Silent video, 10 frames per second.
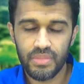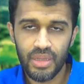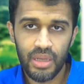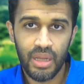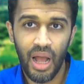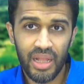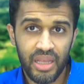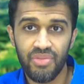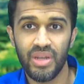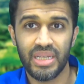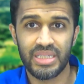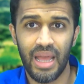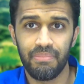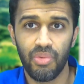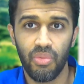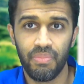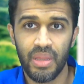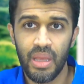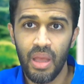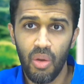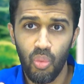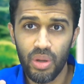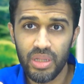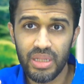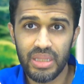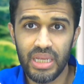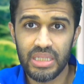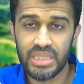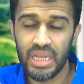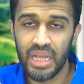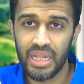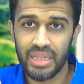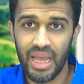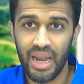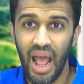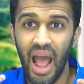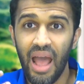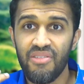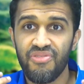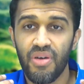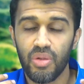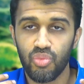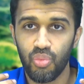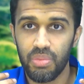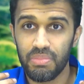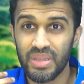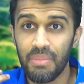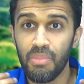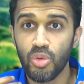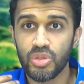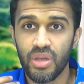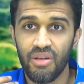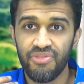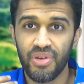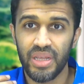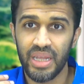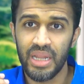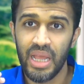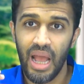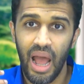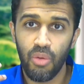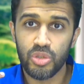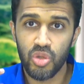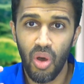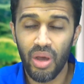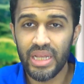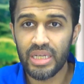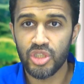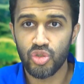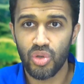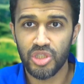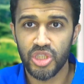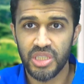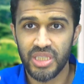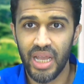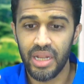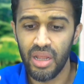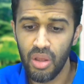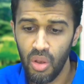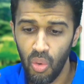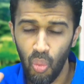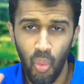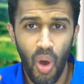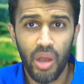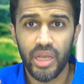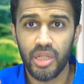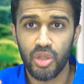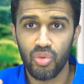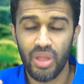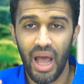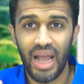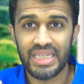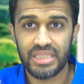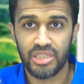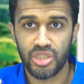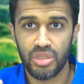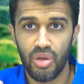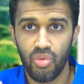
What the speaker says: I'll give you an example. One of the things that I felt the most comfort in, I was on a construction site, walking through the ice and snow.